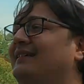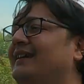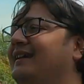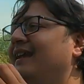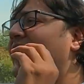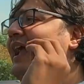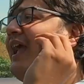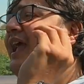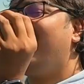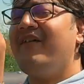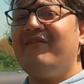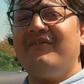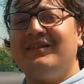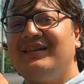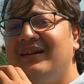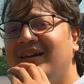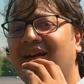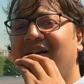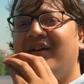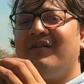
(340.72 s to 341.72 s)
is that
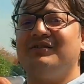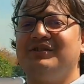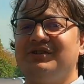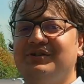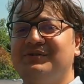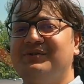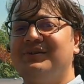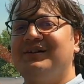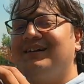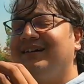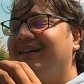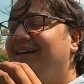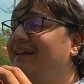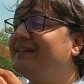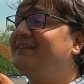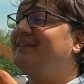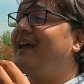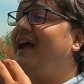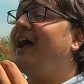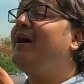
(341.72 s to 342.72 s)
everything around you
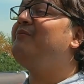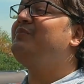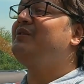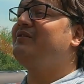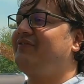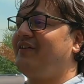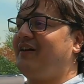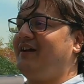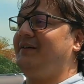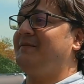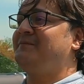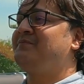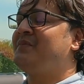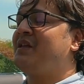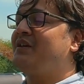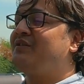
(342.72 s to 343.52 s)
gets amplified.